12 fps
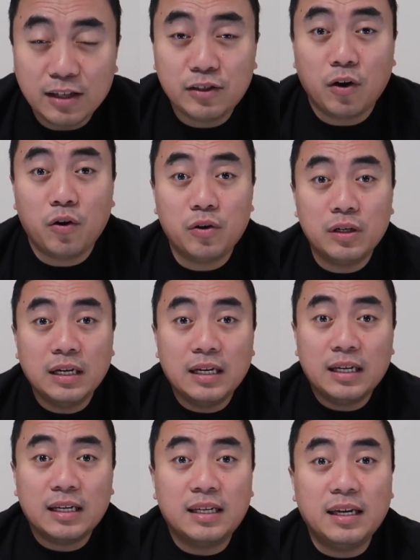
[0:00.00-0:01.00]
So
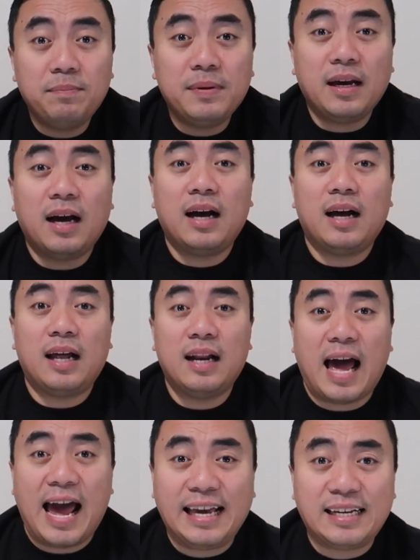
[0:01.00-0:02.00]
give me a
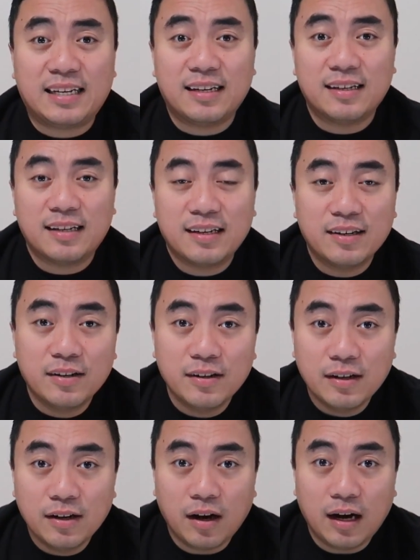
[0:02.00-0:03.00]
like
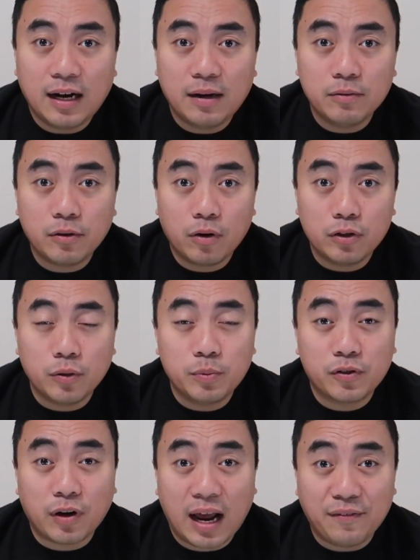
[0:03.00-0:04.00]
or
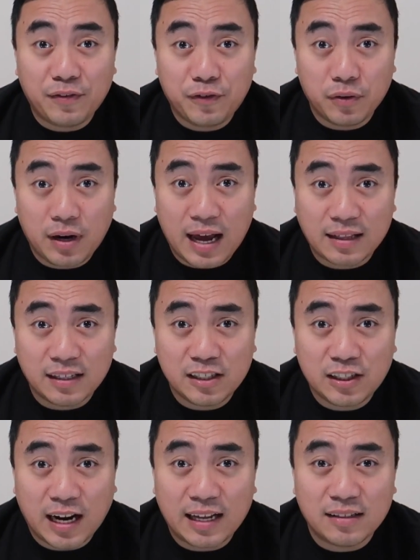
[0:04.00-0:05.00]
subscribe if you like
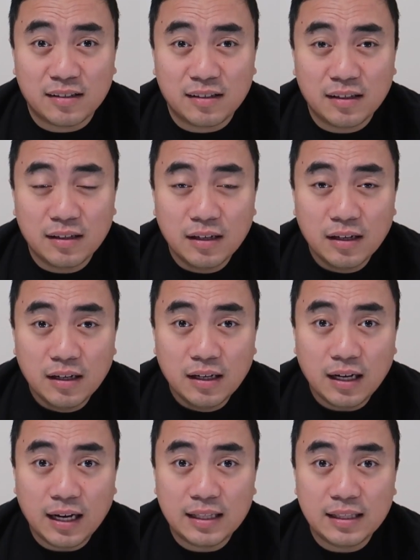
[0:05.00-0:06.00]
this channel,
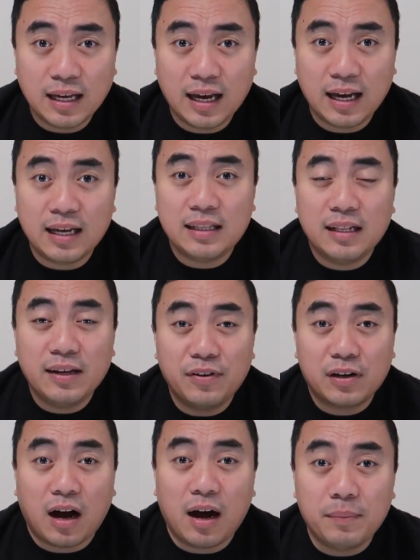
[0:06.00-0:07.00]
and then leave
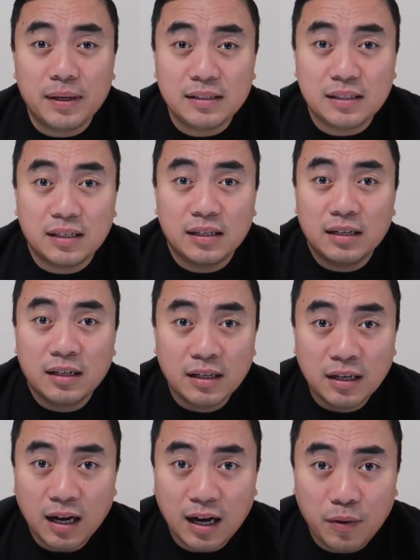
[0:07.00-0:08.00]
a comment.
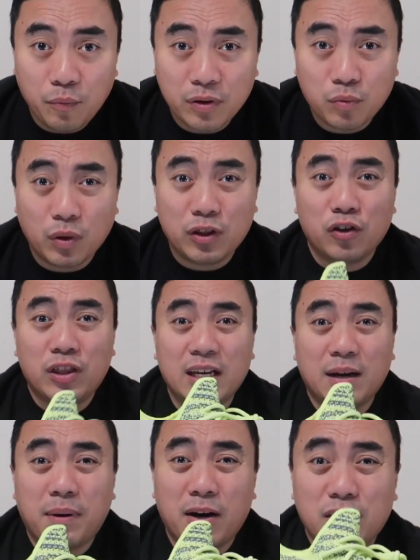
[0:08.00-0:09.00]
What do you
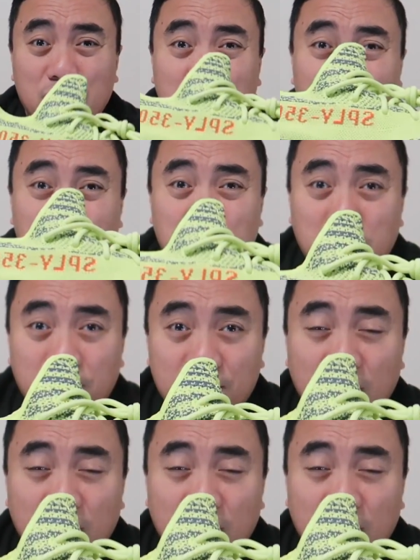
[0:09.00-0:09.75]
think about this shoe?